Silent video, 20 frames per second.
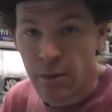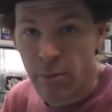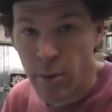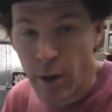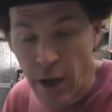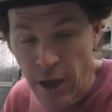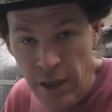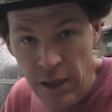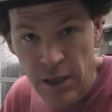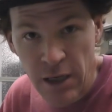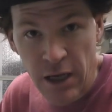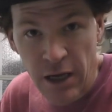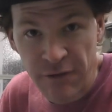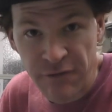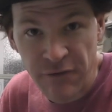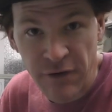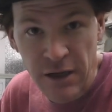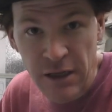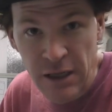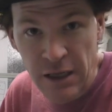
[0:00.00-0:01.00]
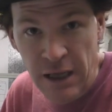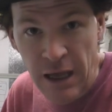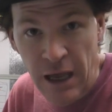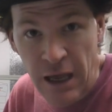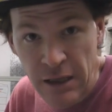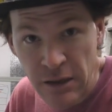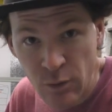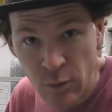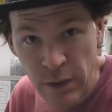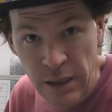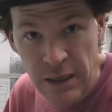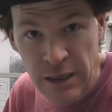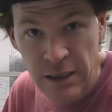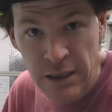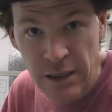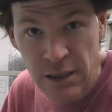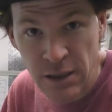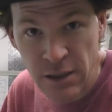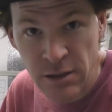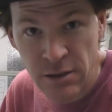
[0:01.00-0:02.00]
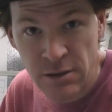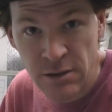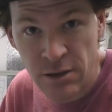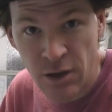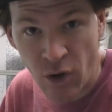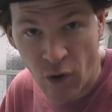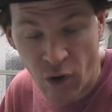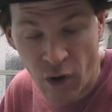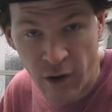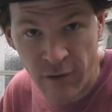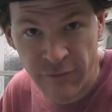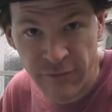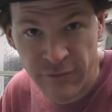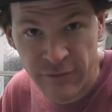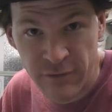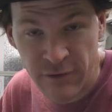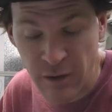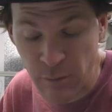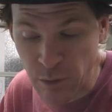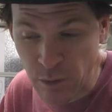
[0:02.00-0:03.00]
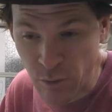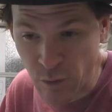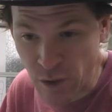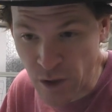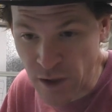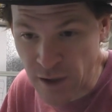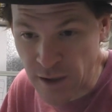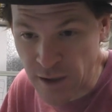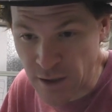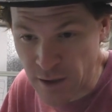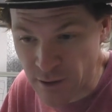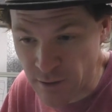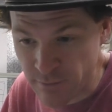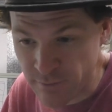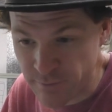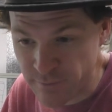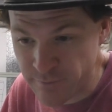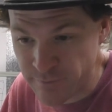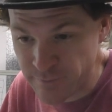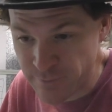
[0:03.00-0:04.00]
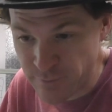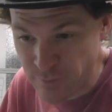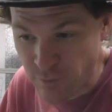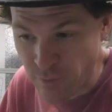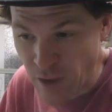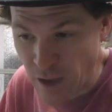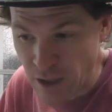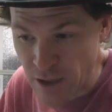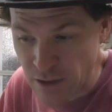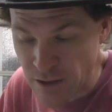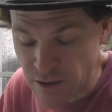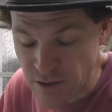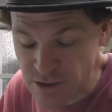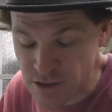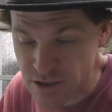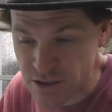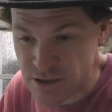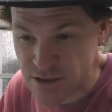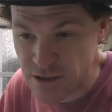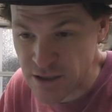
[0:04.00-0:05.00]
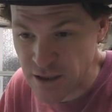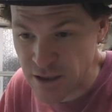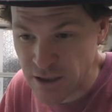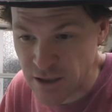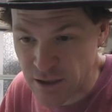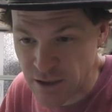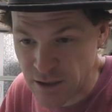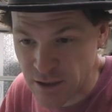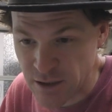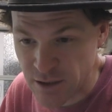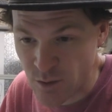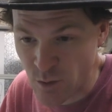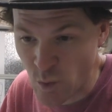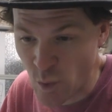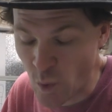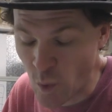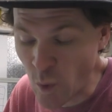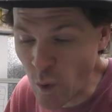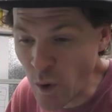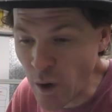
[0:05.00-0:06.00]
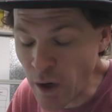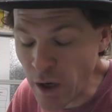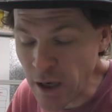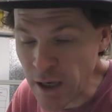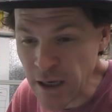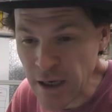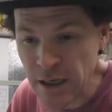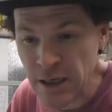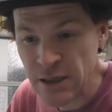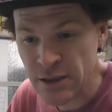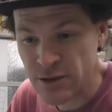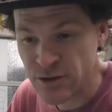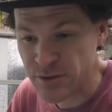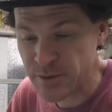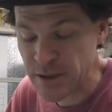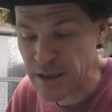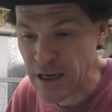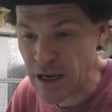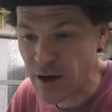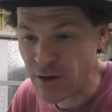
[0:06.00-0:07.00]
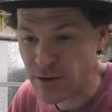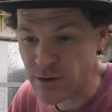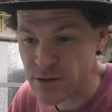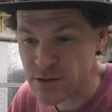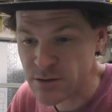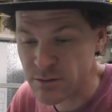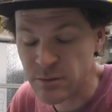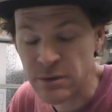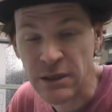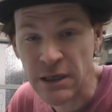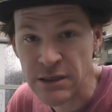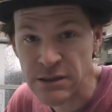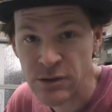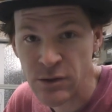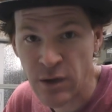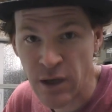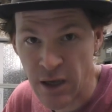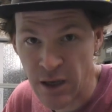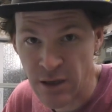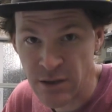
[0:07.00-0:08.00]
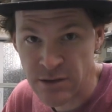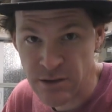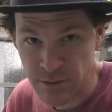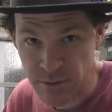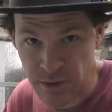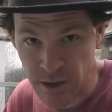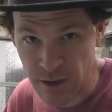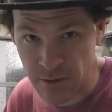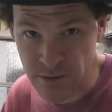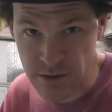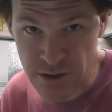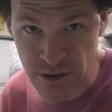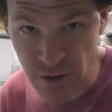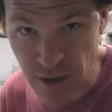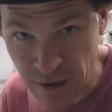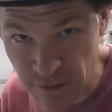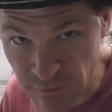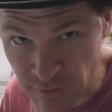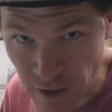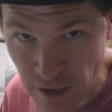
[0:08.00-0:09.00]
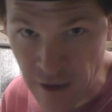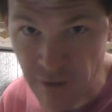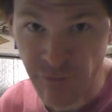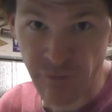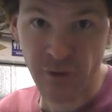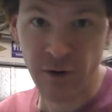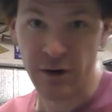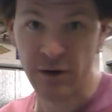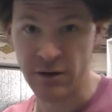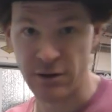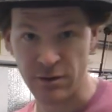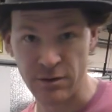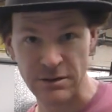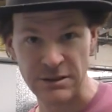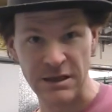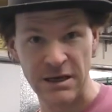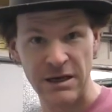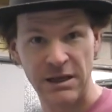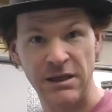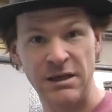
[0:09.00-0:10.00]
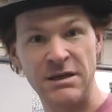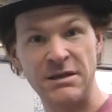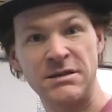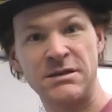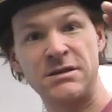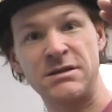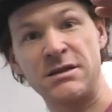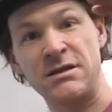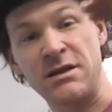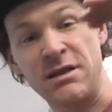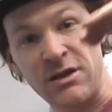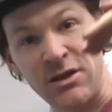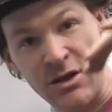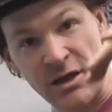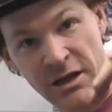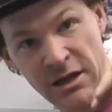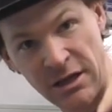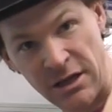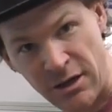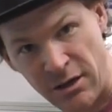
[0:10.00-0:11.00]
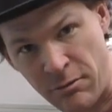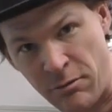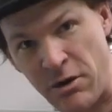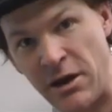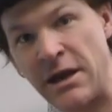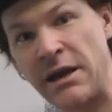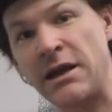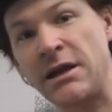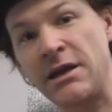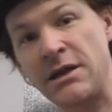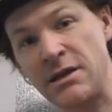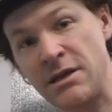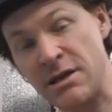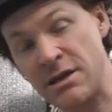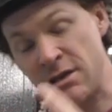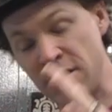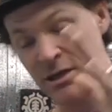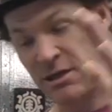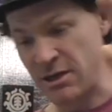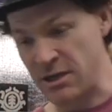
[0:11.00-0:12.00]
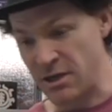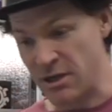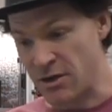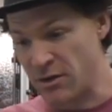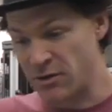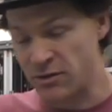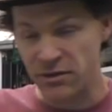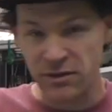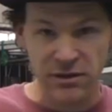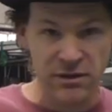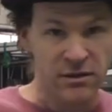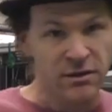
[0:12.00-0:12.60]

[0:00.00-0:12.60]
but I finally had the weekend off. I've been working, let's just say, way too many hours, but that's okay. Sometimes you have life where it goes like this, and then you get a little break, and then, you know,